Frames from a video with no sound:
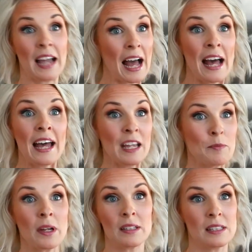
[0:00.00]
like I
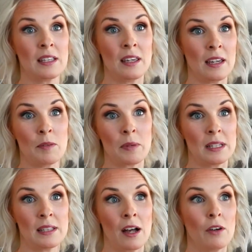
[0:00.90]
am not seeing in
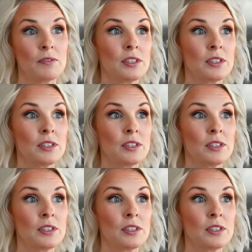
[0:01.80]
myself?